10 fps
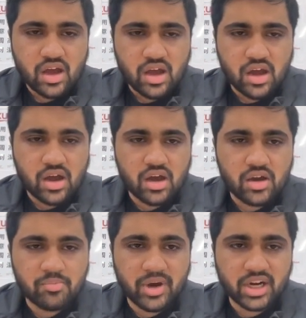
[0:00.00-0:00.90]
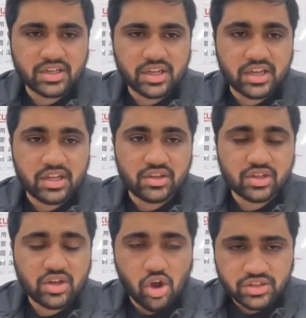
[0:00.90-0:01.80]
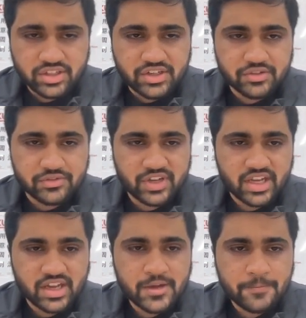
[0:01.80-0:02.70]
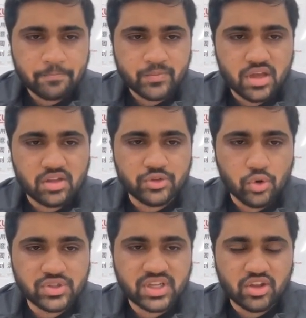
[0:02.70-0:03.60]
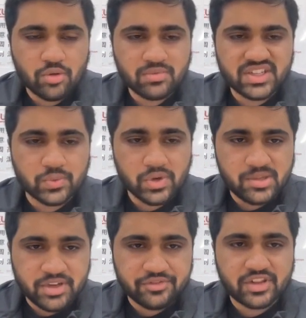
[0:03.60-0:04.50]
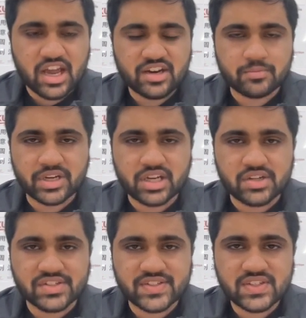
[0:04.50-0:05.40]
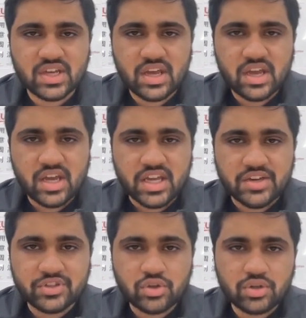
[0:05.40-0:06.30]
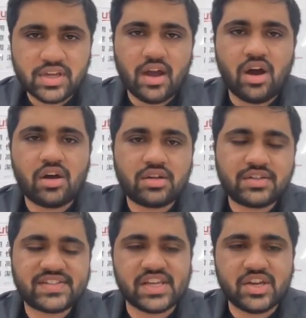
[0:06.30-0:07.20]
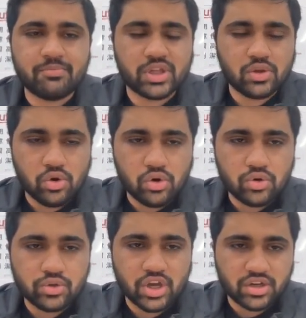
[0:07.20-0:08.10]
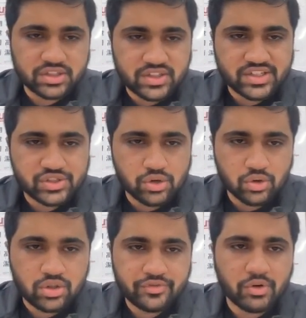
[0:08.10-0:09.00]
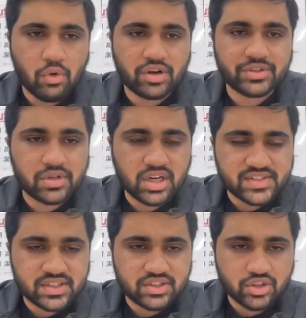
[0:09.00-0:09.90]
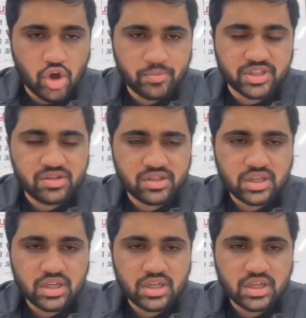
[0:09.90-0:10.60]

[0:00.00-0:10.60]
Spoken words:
But in cognitive AI, those anomalies will be flagged because even though they are, say, below your threshold for what you consider normal,